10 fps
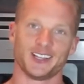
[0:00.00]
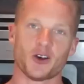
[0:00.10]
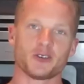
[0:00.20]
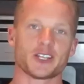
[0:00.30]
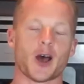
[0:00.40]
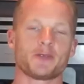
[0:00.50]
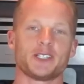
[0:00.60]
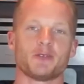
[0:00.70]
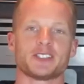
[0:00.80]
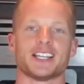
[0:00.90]
Lowest
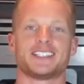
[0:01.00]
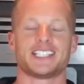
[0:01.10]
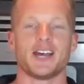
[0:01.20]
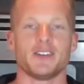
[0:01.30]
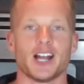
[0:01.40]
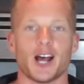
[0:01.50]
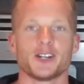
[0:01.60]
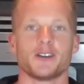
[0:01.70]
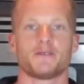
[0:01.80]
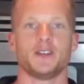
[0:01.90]
option was a
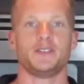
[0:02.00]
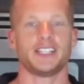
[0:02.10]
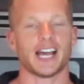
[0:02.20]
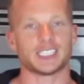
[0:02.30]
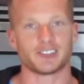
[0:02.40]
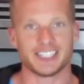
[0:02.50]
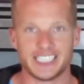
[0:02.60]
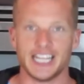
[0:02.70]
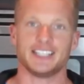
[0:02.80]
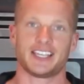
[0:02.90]
750 calorie
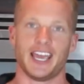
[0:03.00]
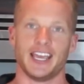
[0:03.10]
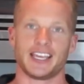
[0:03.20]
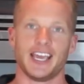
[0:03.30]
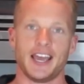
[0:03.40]
cheesecake.